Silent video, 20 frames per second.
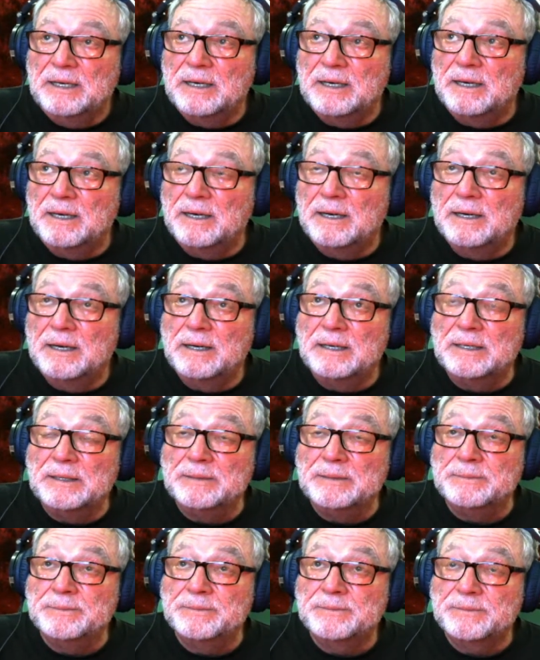
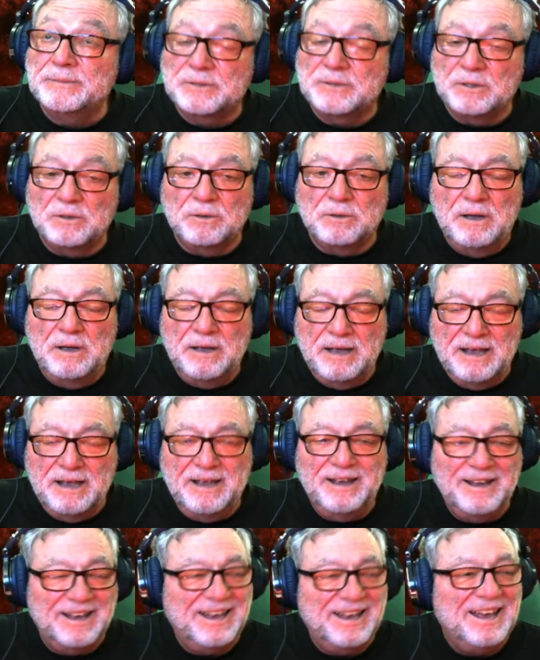So
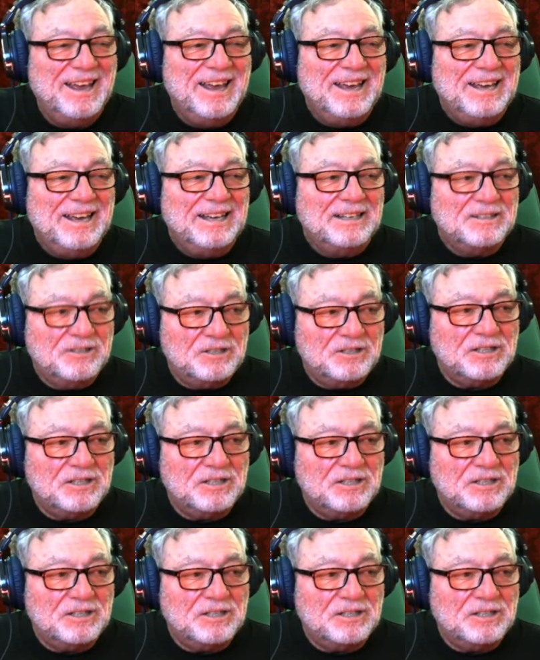it's